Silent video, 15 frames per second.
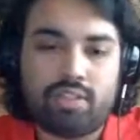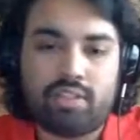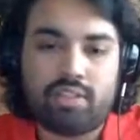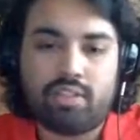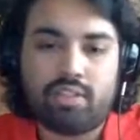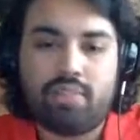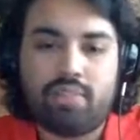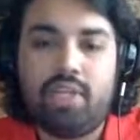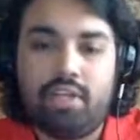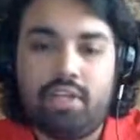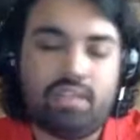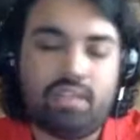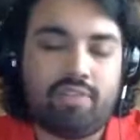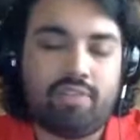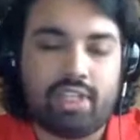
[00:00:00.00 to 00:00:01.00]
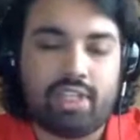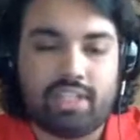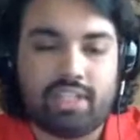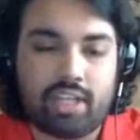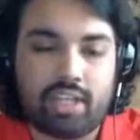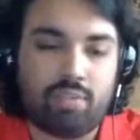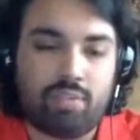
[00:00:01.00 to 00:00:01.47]
system. There's definitely
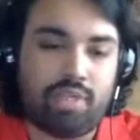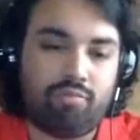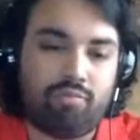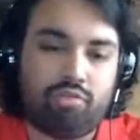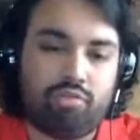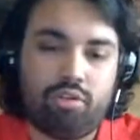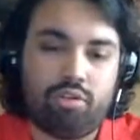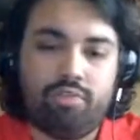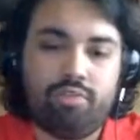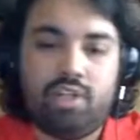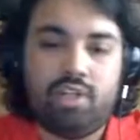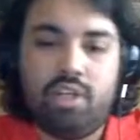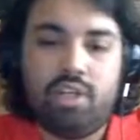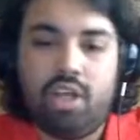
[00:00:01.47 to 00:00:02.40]
things that could be improved.